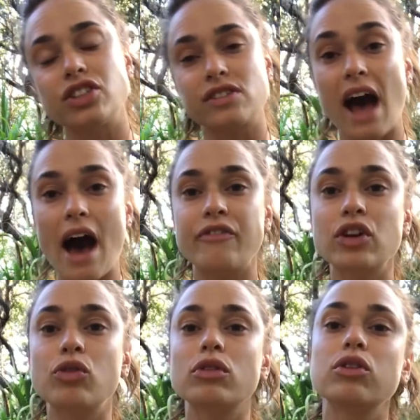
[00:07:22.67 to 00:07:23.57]
just have a
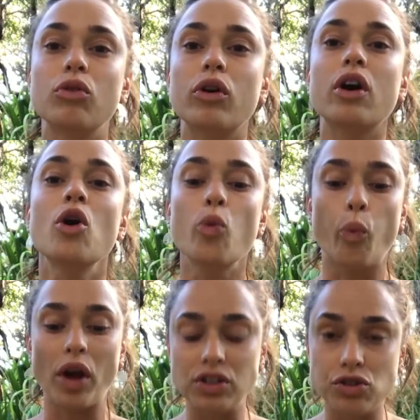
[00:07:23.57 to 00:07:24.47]
good look
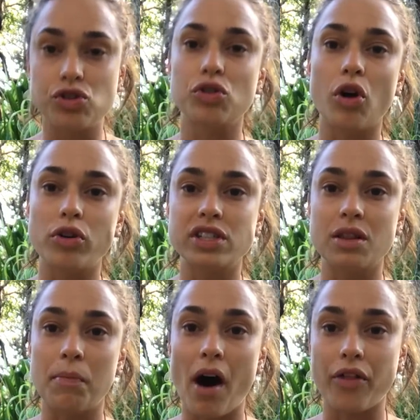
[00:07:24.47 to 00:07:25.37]
when you do go to
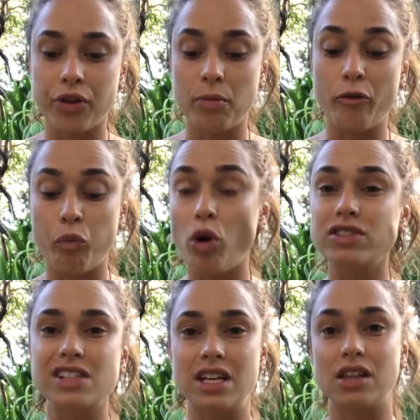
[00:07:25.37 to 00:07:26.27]
the bathroom of
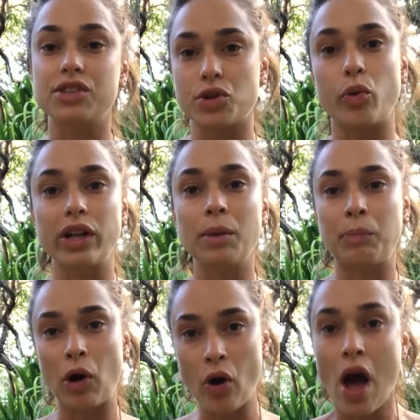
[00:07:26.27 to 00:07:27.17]
what's in the toilet
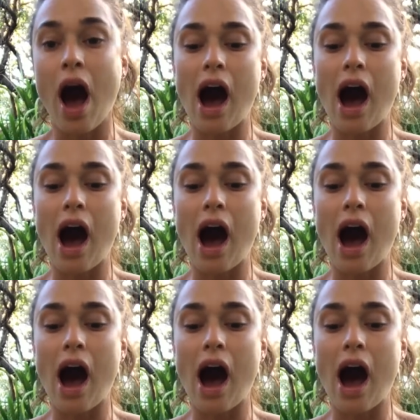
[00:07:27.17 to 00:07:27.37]
bowl.